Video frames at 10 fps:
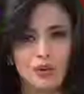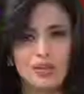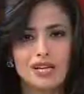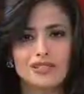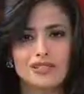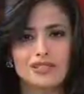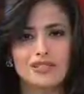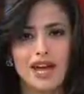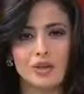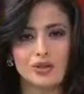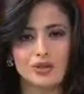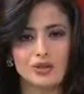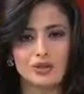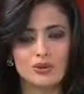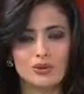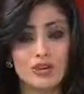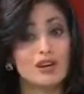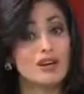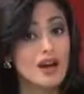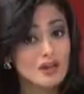We begin today with the news that
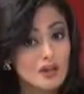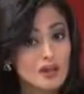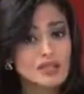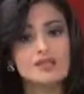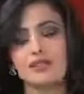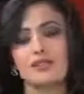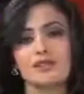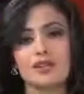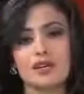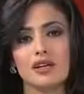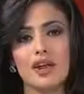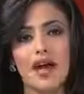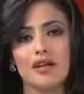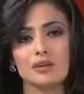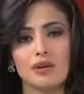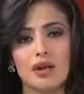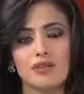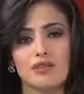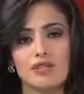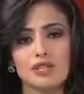another innocent civilian has
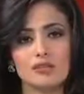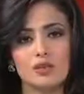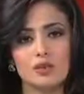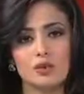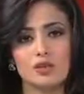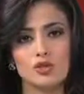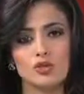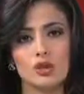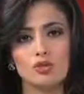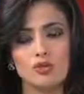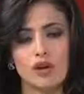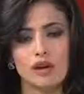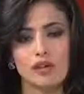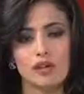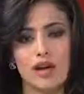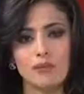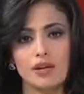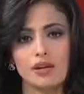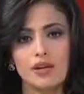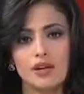become the victim of a U.S. drone strike in
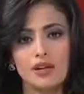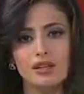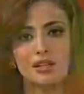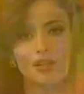Yemen. The